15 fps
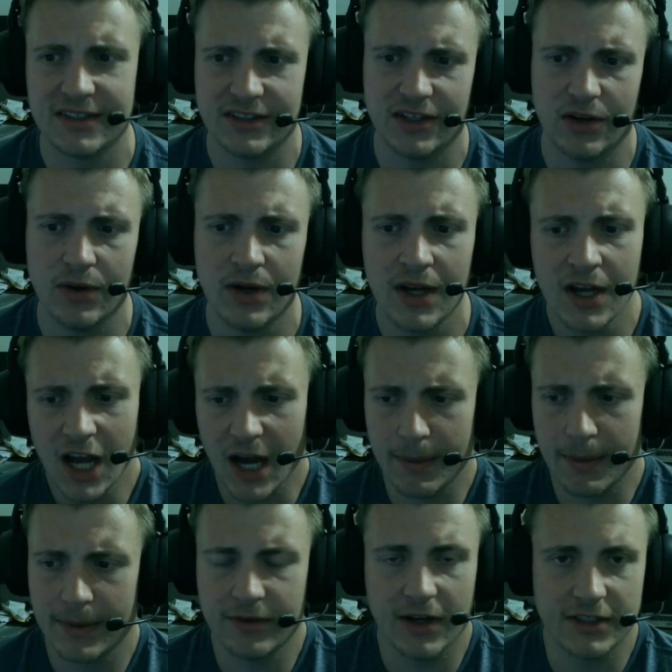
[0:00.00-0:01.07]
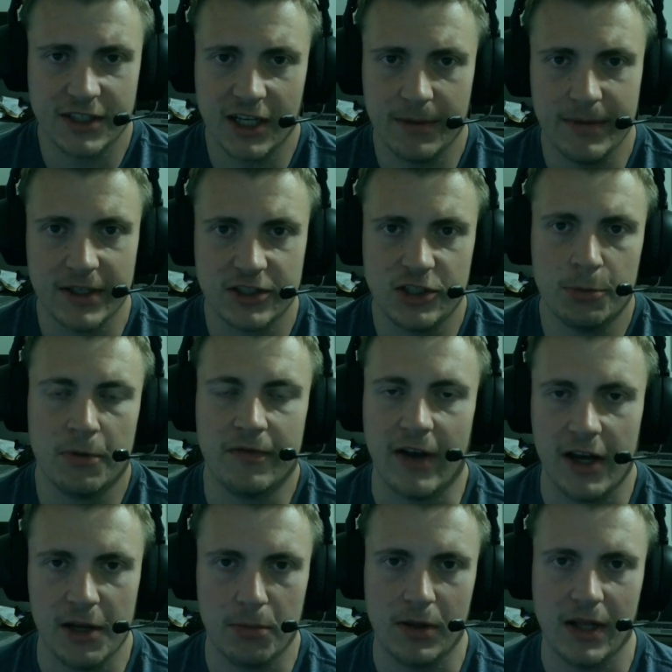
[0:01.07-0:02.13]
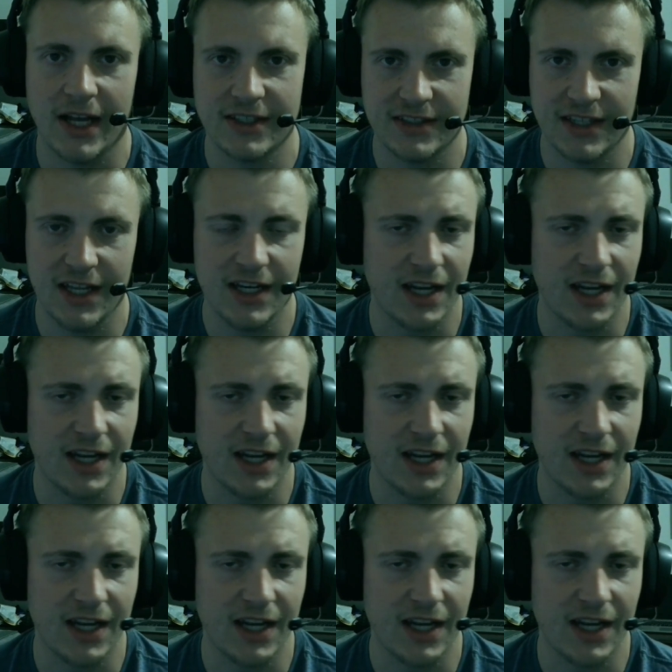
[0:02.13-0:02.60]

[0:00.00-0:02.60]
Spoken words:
so Amon-Ra is going to be a super valuable asset,